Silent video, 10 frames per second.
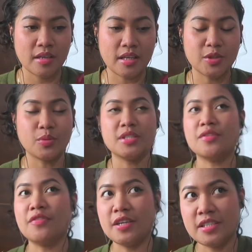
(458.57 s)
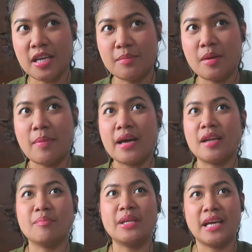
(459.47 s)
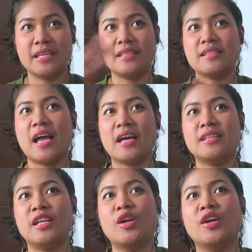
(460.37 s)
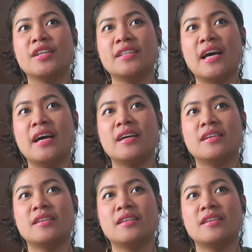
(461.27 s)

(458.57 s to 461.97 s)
it was the first time na parang pinakita sa akin ni Lord na,